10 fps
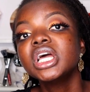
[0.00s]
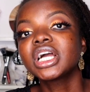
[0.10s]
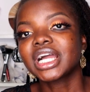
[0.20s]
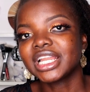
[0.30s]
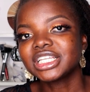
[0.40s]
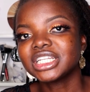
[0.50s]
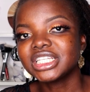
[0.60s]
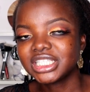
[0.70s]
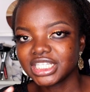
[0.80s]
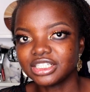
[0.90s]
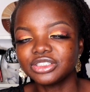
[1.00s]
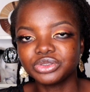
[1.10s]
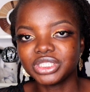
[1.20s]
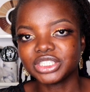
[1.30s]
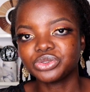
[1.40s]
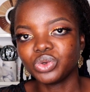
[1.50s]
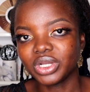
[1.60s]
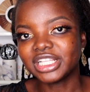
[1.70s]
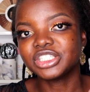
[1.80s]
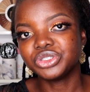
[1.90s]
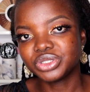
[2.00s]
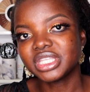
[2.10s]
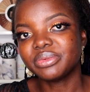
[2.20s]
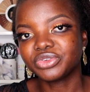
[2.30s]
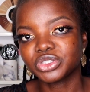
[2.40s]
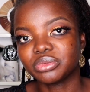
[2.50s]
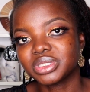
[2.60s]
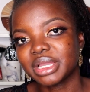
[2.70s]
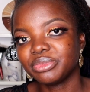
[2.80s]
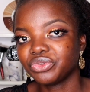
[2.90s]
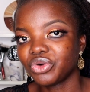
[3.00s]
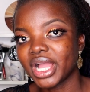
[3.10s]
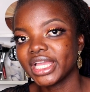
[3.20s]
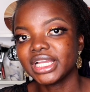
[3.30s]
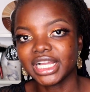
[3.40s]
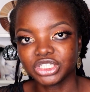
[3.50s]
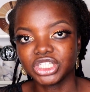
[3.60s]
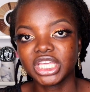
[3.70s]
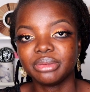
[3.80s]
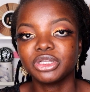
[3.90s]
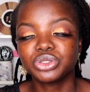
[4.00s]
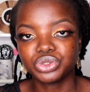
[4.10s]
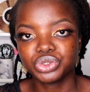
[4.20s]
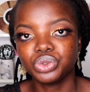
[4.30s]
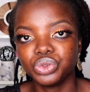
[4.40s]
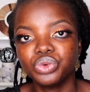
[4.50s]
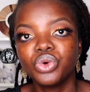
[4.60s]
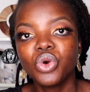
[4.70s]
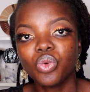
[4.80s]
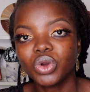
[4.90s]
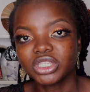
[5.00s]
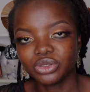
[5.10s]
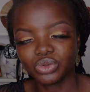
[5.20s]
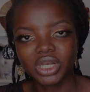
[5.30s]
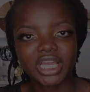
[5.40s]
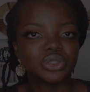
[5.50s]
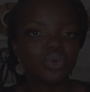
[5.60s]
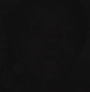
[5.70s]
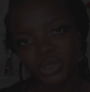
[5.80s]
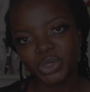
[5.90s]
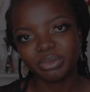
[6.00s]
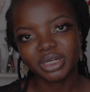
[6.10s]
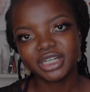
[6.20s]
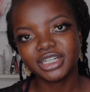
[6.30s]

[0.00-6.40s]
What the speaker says: can actually tell that, oh, I've used them for some time before I actually came here to show you what they look like. So welcome.